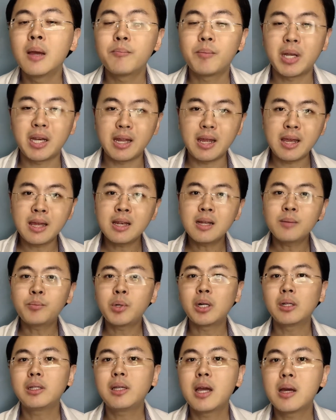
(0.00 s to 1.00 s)
But in a
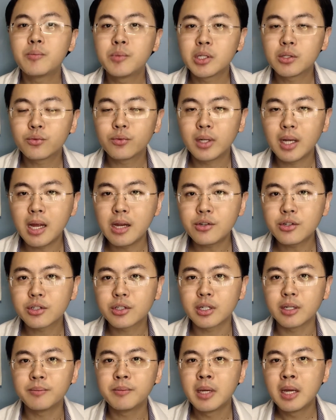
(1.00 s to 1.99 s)
polyamorous
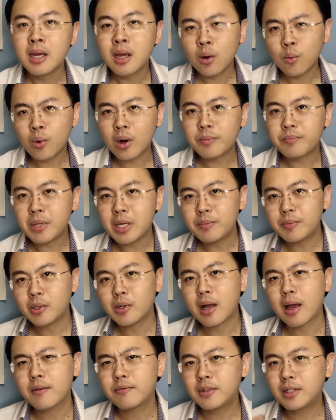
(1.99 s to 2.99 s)
relationship, where people
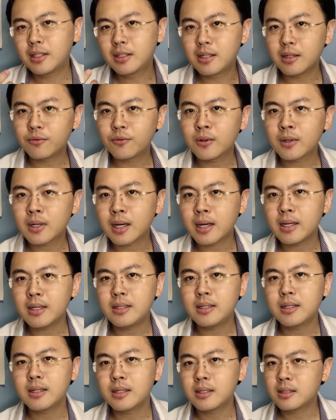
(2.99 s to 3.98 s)
have different
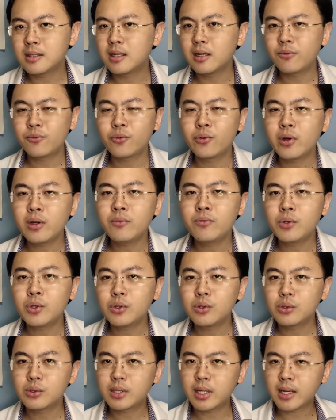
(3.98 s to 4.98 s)
ideas, differing
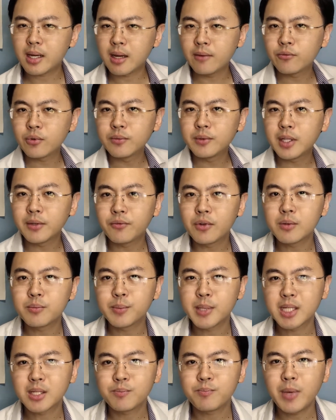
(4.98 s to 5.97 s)
views, they come from different
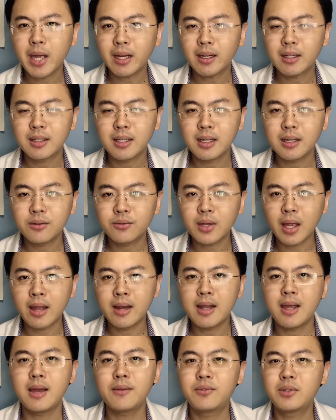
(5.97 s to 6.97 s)
perspectives,
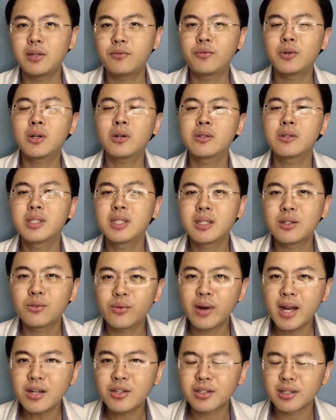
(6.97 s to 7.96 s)
and they have different
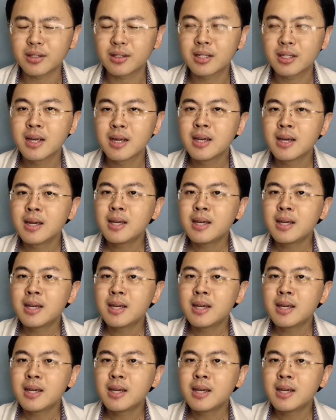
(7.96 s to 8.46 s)
considerations,